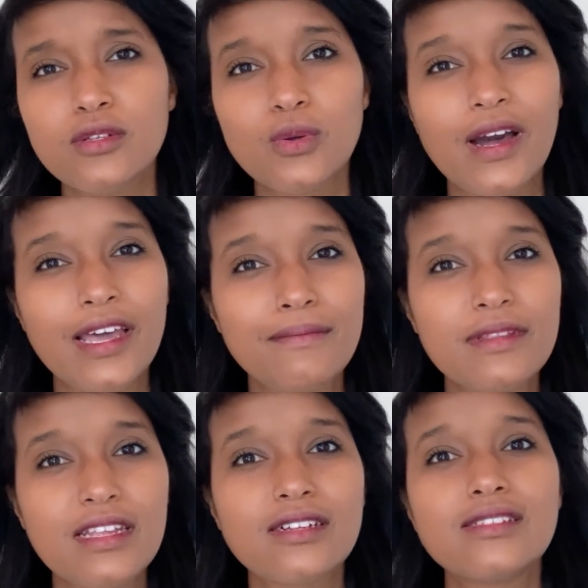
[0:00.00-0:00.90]
so I
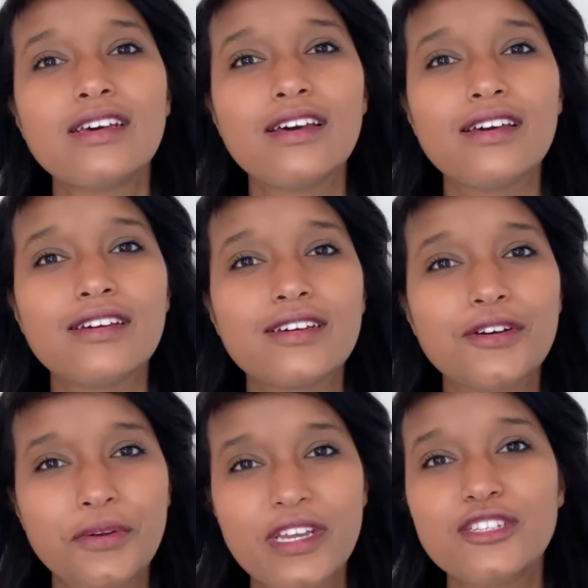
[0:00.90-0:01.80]
am not
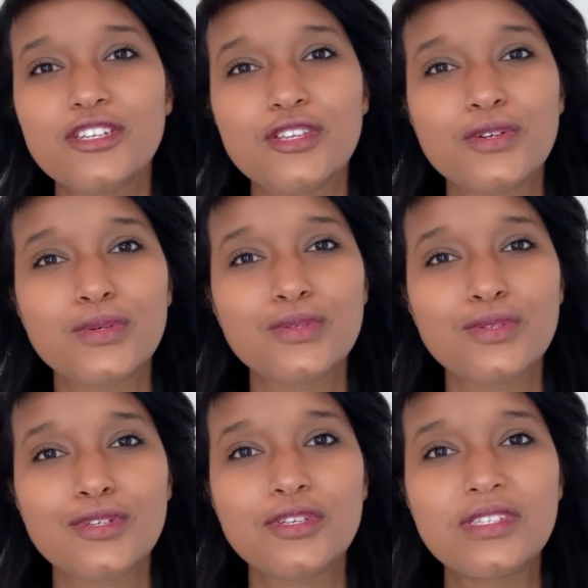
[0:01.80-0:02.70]
encouraging you
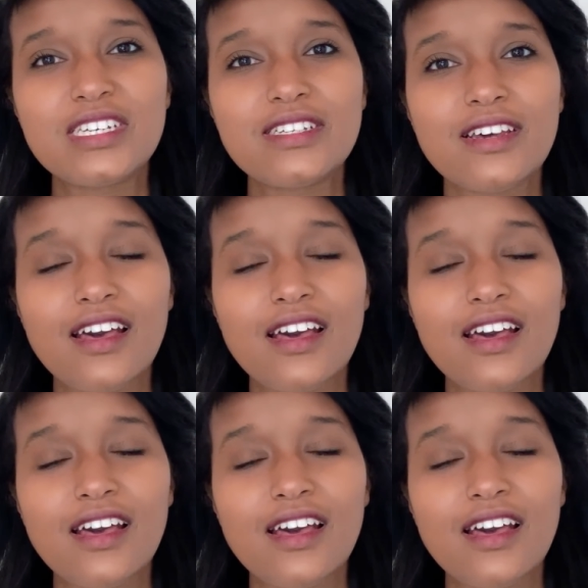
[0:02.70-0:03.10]
to use it.